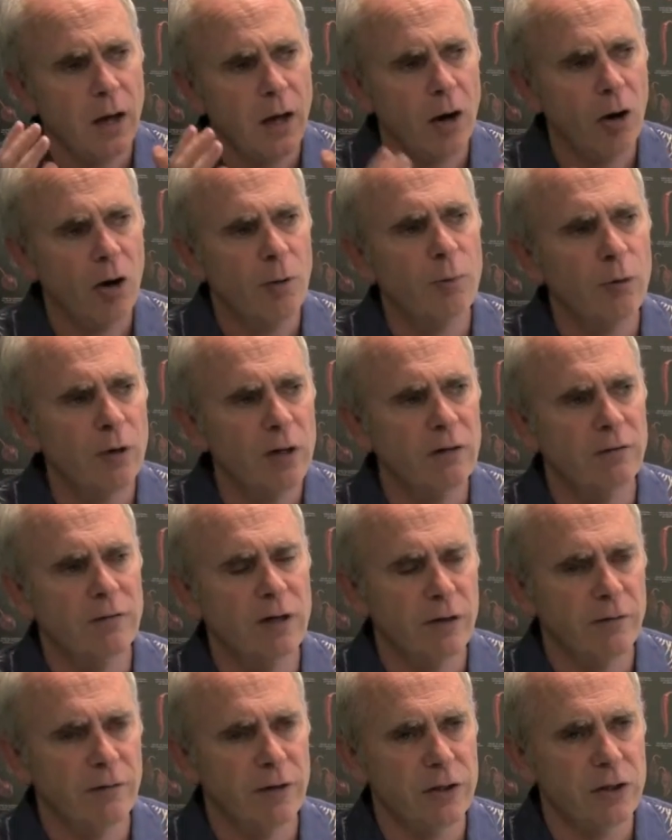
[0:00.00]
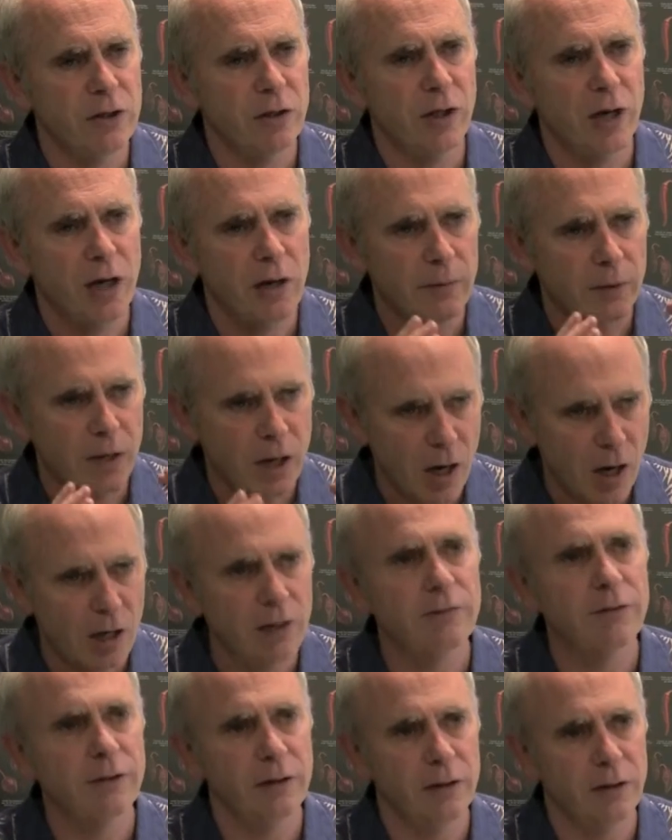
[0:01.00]
our point of intervention that I'm
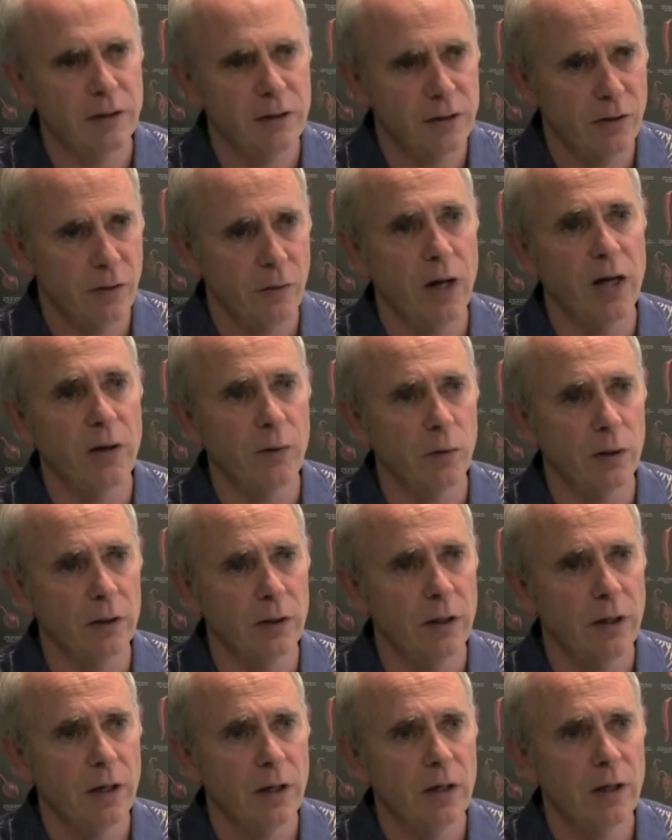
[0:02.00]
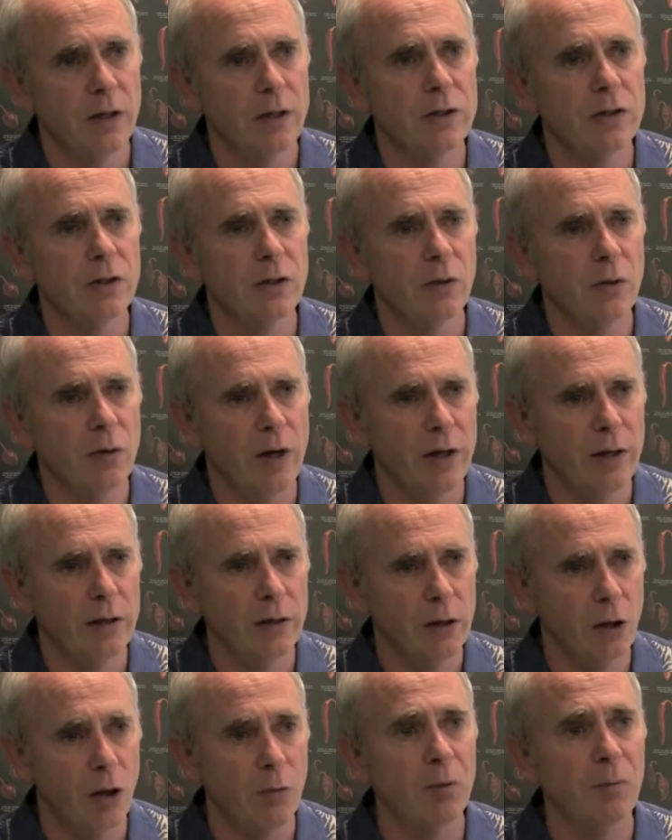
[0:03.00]
confident is the right one is to
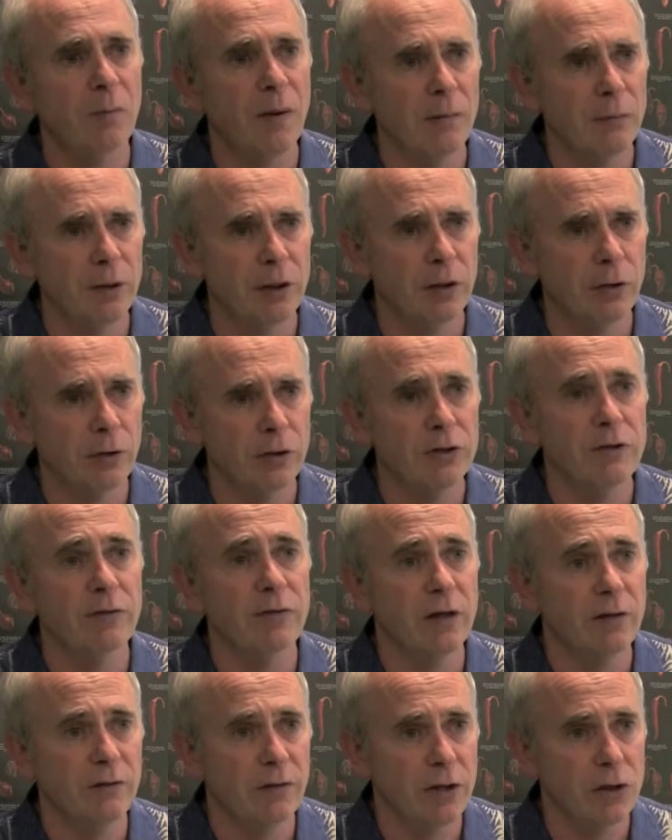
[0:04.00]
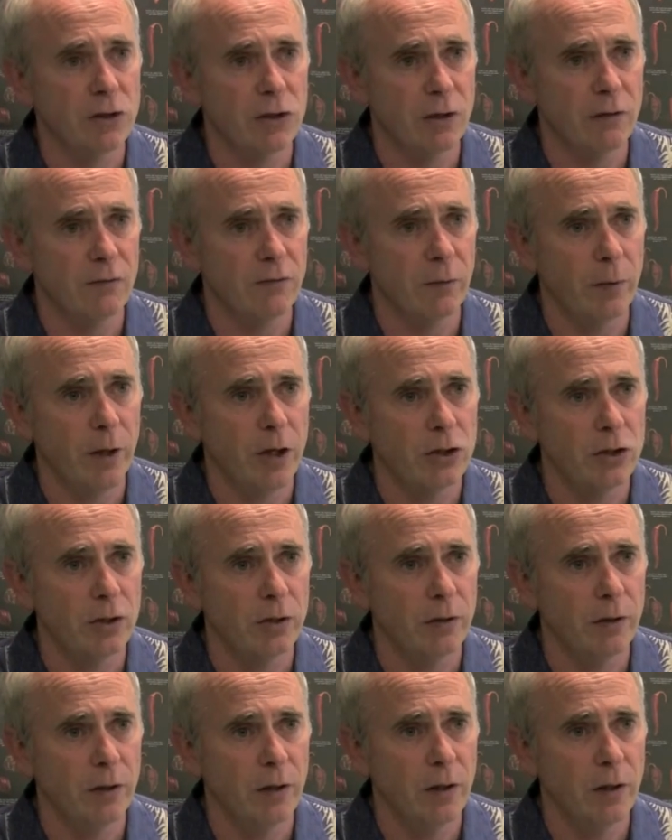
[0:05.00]
create global public goods of innovation information.